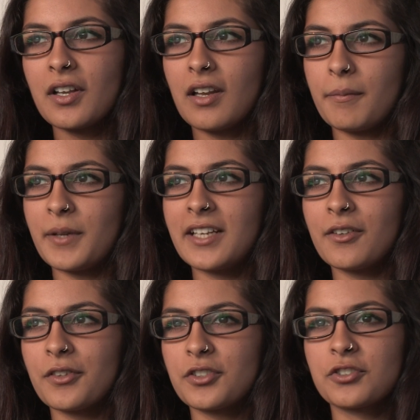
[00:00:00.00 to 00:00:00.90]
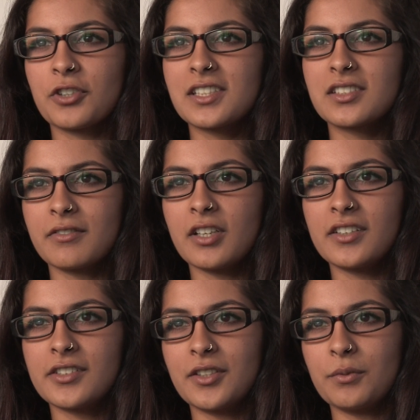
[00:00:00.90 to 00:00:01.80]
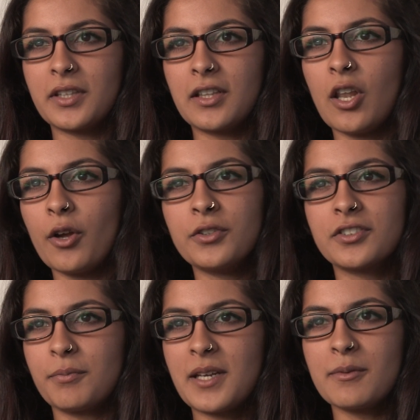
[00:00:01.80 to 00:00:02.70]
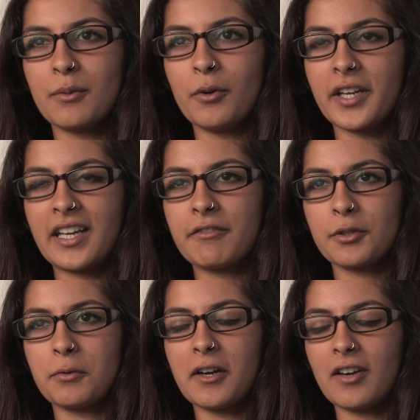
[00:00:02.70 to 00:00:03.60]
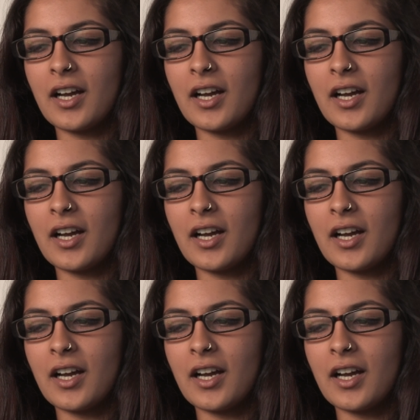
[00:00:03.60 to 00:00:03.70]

like being on the streets of London with loads of people walking everywhere,